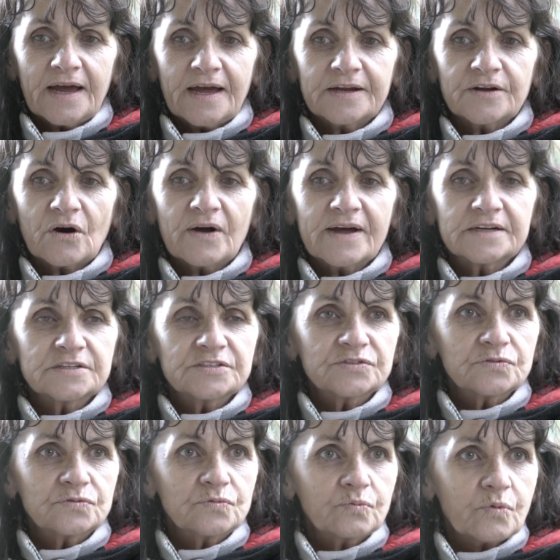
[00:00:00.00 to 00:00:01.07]
And I
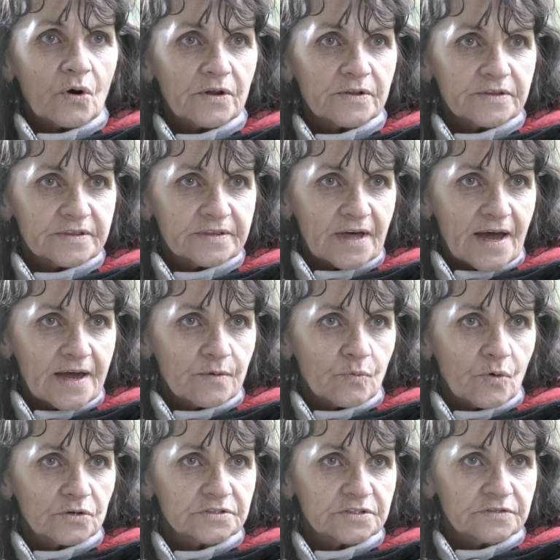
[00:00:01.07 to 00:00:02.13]
understood what they
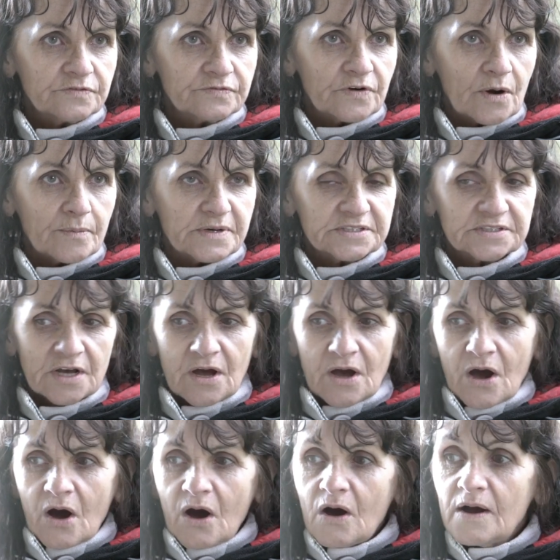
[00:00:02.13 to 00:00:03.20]
wanted from us.
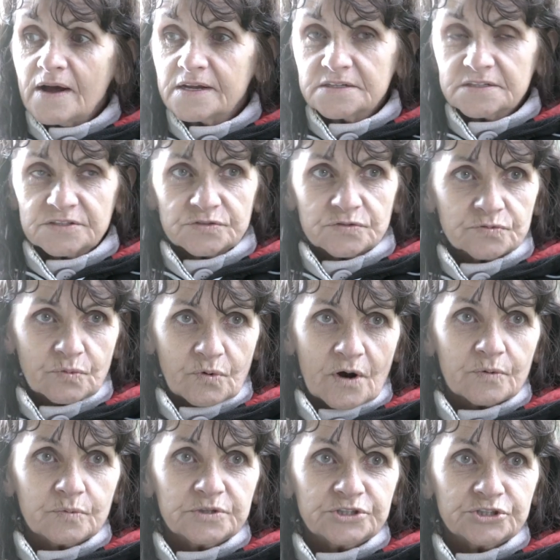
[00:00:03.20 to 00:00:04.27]
I understood
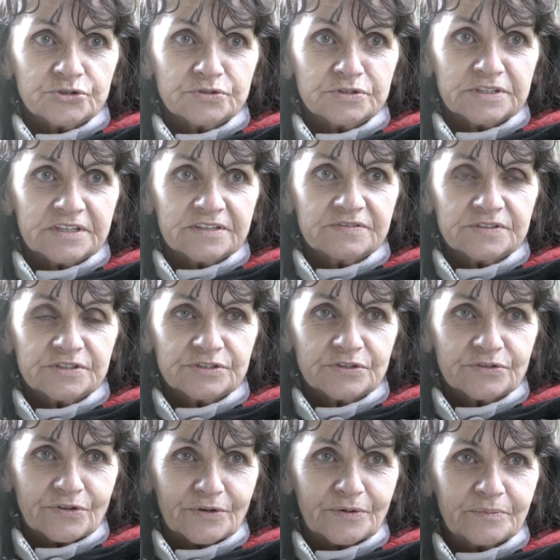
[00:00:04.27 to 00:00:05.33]
why we shouldn't give it
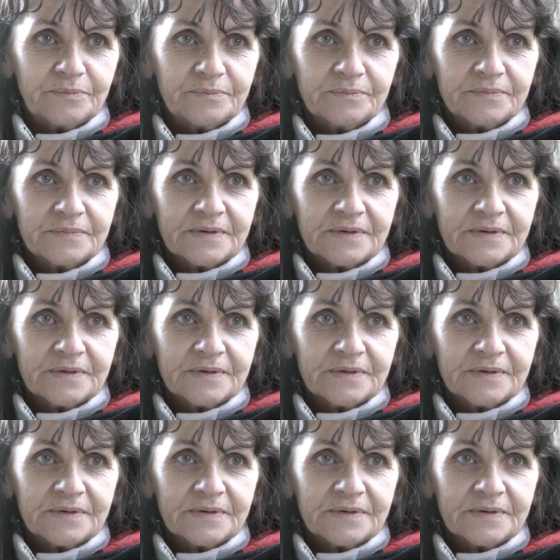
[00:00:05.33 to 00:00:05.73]
to them.